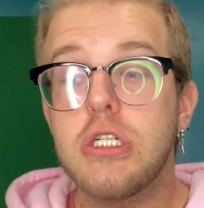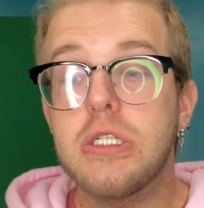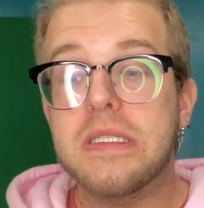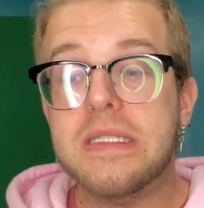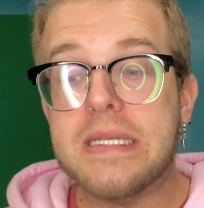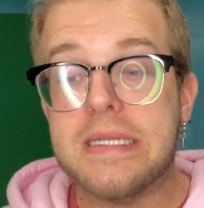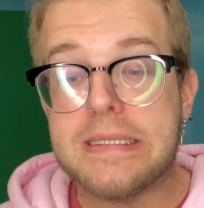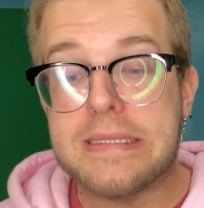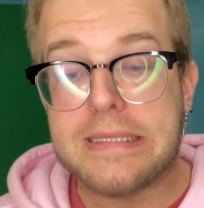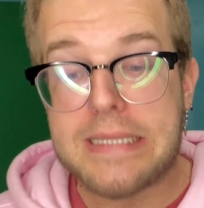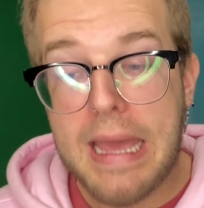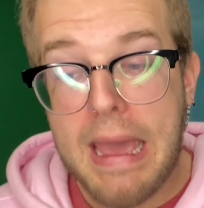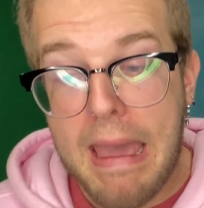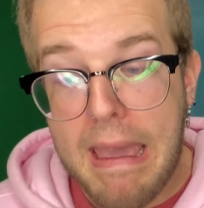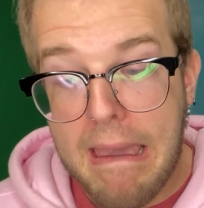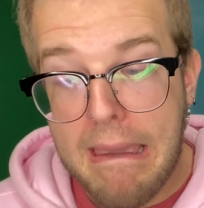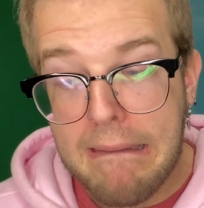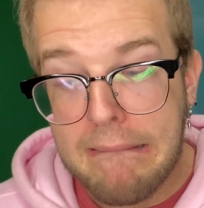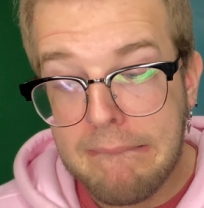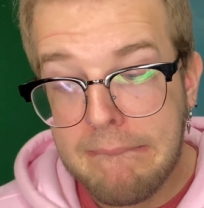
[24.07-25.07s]

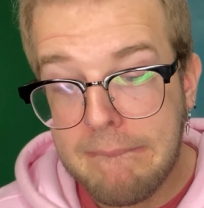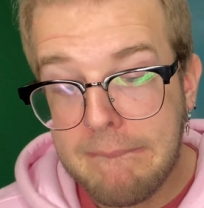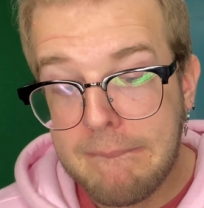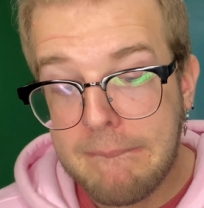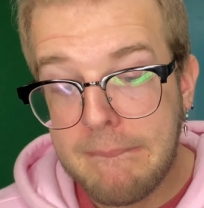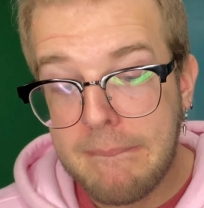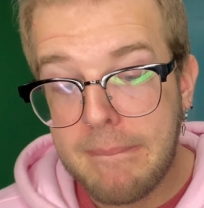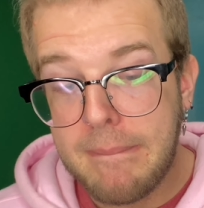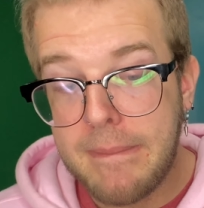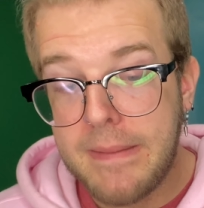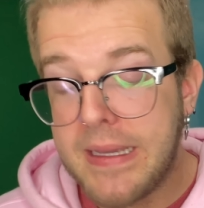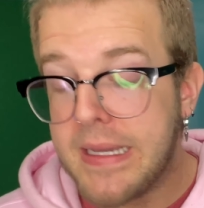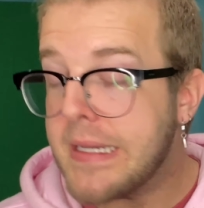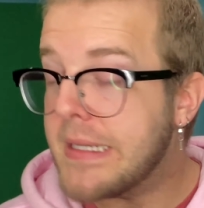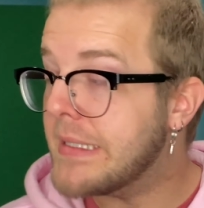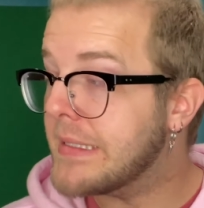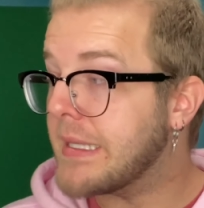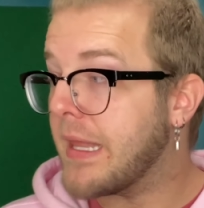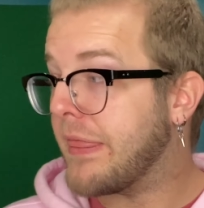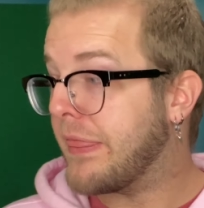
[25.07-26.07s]
today, it
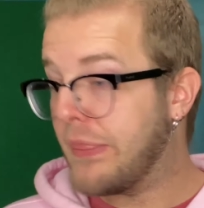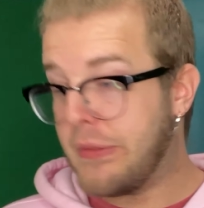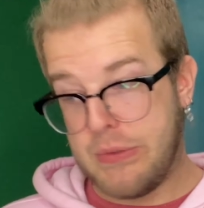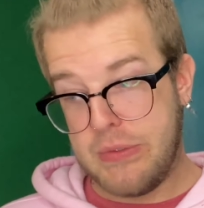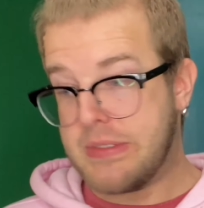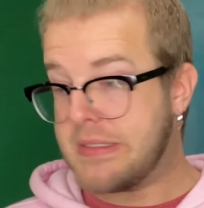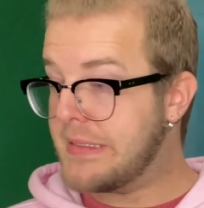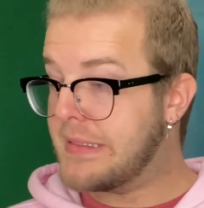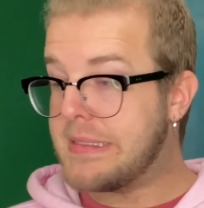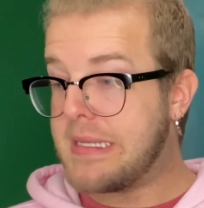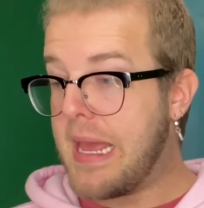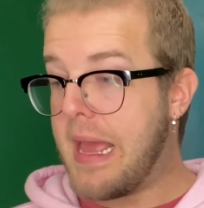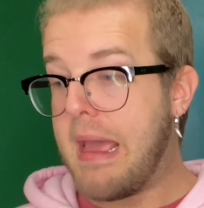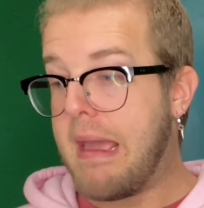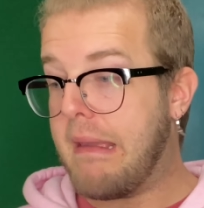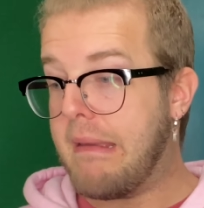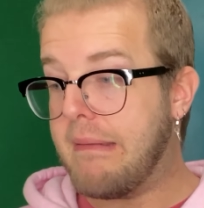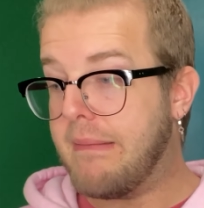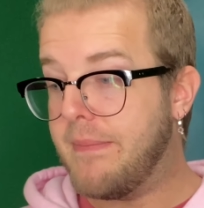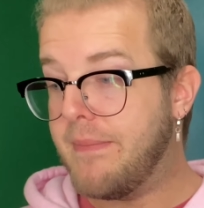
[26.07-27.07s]
is a
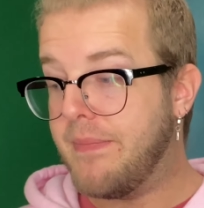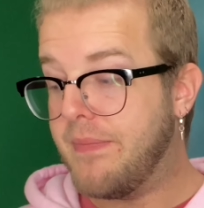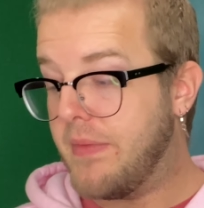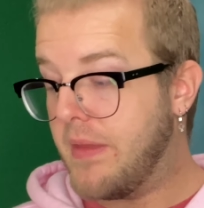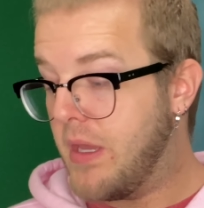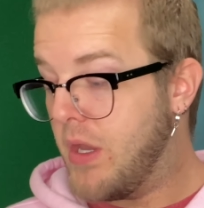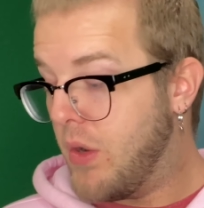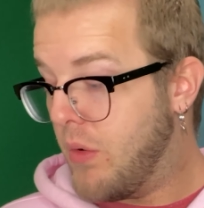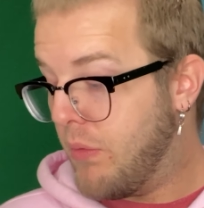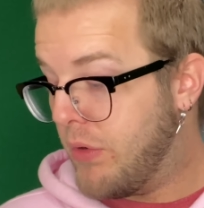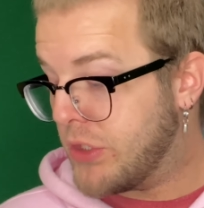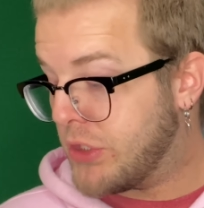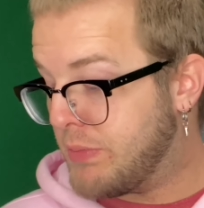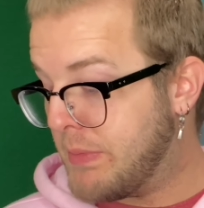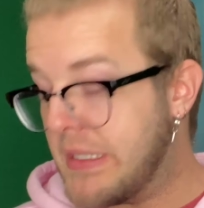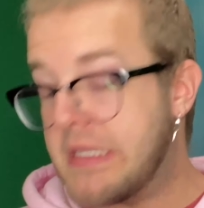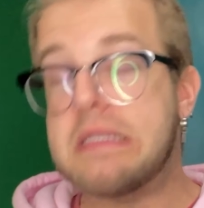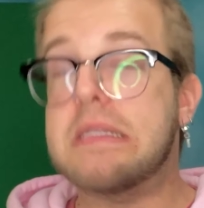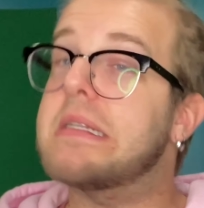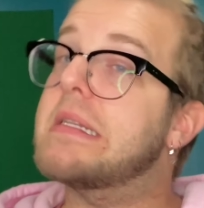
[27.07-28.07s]
Thursday, which
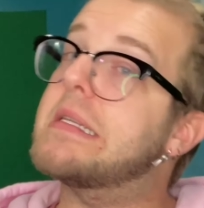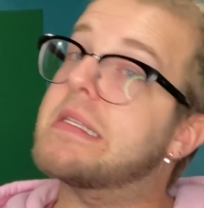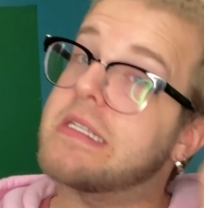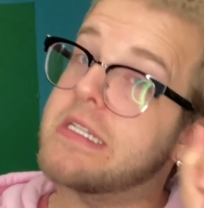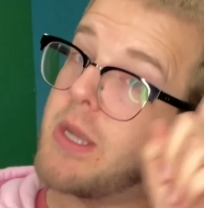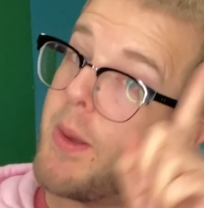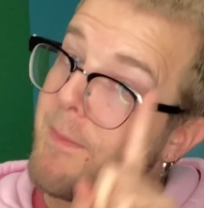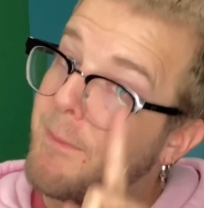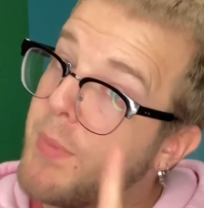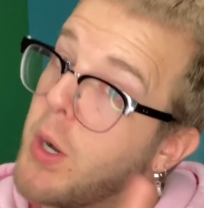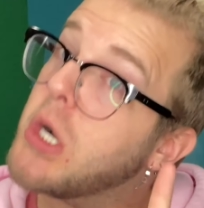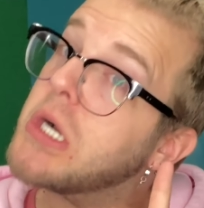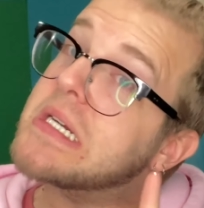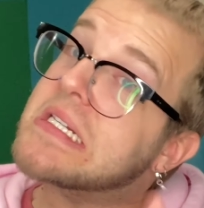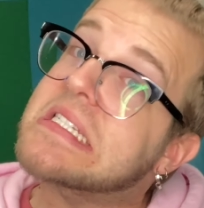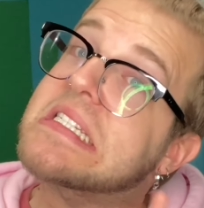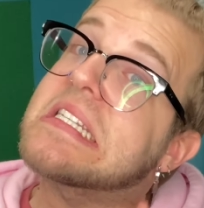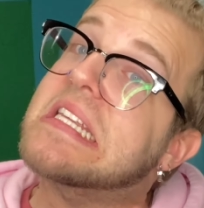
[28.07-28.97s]
means it is an unboxing.